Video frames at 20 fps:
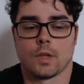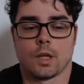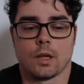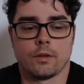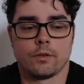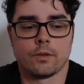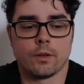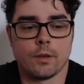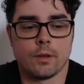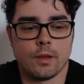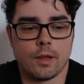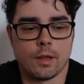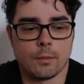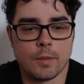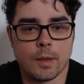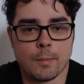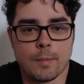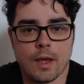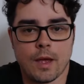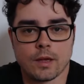Because like
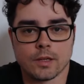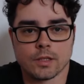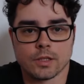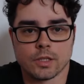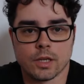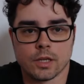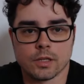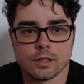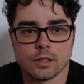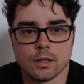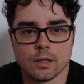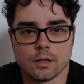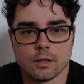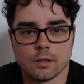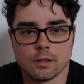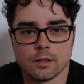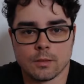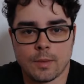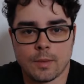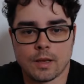my package
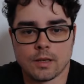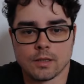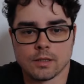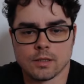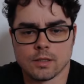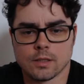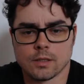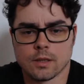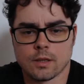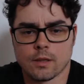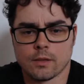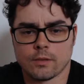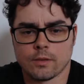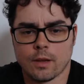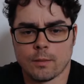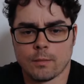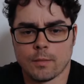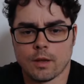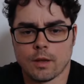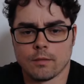JSON dependencies are the
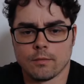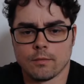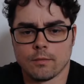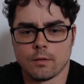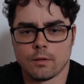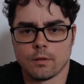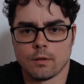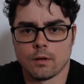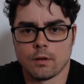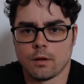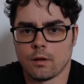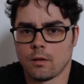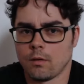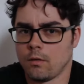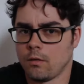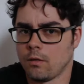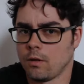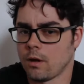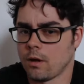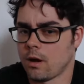same now.
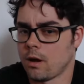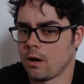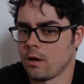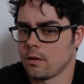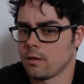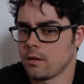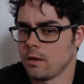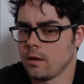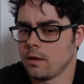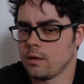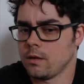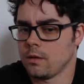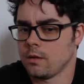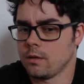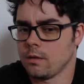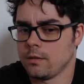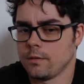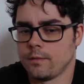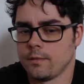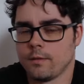Or are
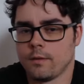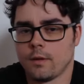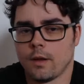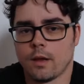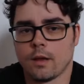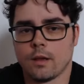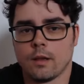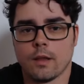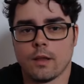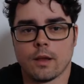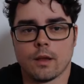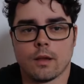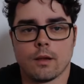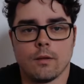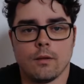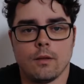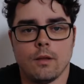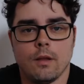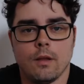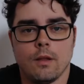they? I could like,
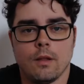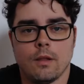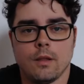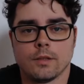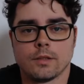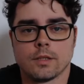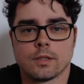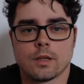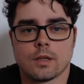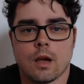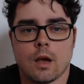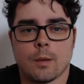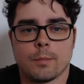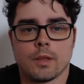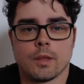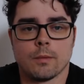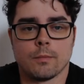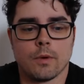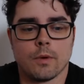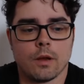let's just copy
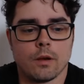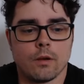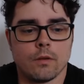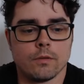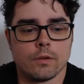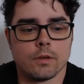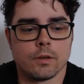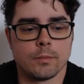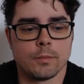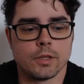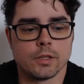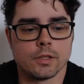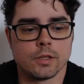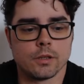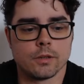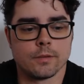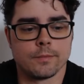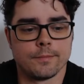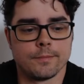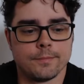them right over to be
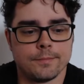sure.